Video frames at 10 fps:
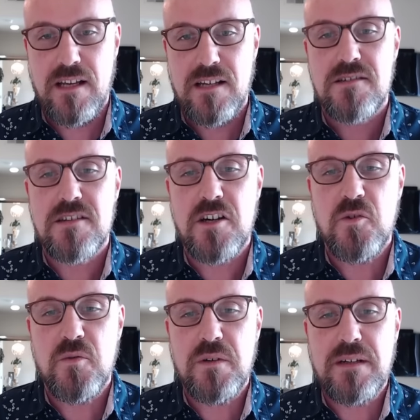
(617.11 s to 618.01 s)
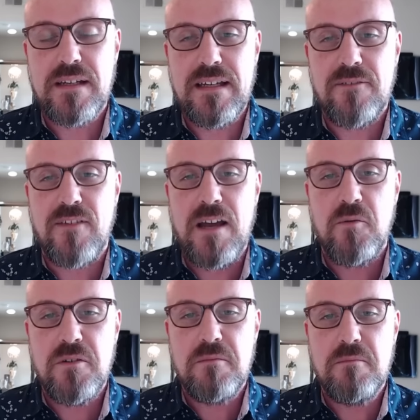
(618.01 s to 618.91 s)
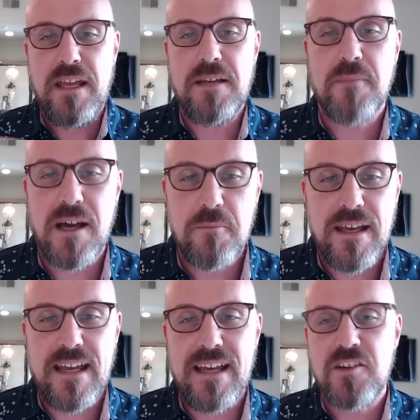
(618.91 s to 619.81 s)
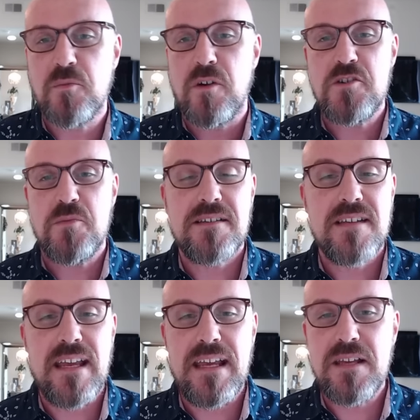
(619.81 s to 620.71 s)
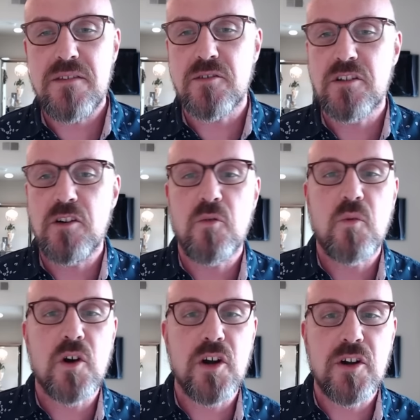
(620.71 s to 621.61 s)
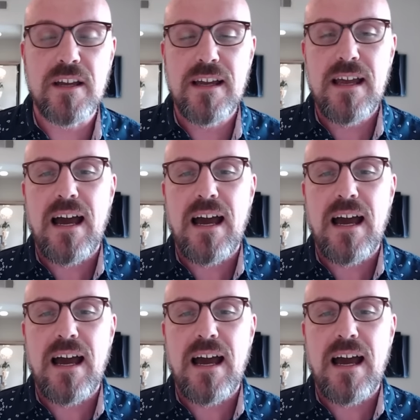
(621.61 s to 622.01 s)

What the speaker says: So if I would make my bed or brush my teeth or go to work,